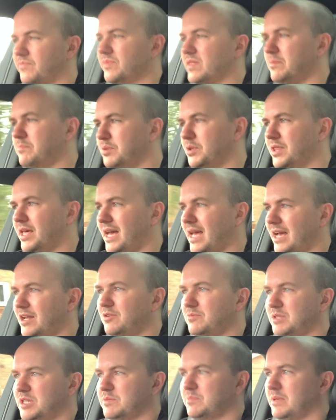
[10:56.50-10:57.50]
But that
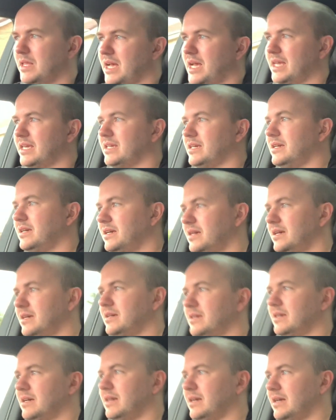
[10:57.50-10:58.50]
head-up display,
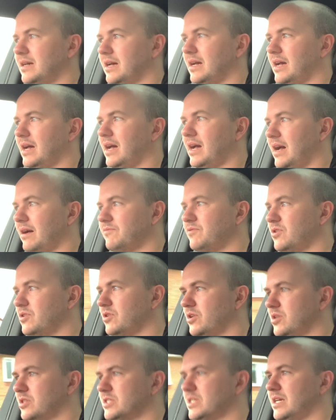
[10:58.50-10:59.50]
I've not
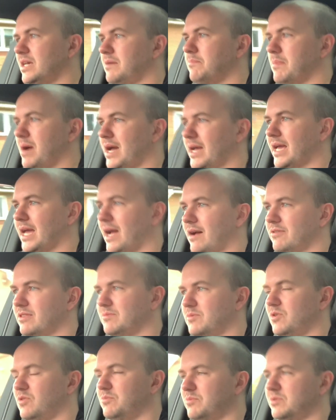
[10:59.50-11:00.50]
got it in my car at the
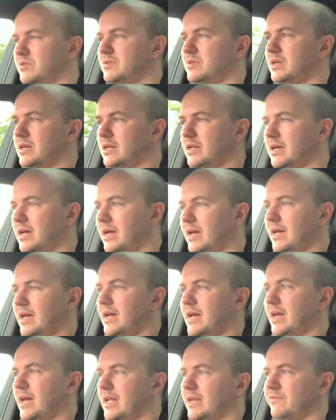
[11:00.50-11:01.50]
moment,
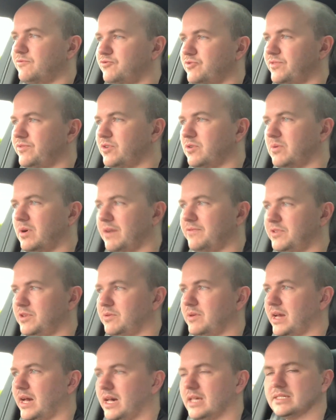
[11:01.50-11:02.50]
and I've driven quite a few
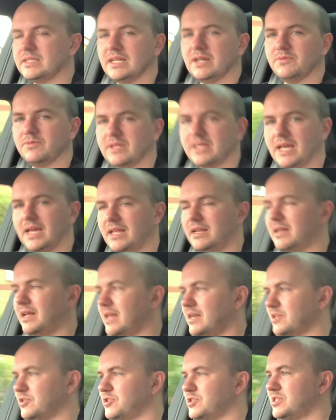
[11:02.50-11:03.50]
cars now with it in,
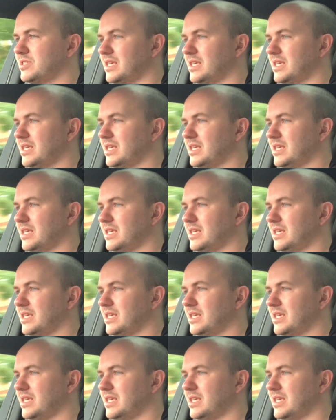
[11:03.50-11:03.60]
and I just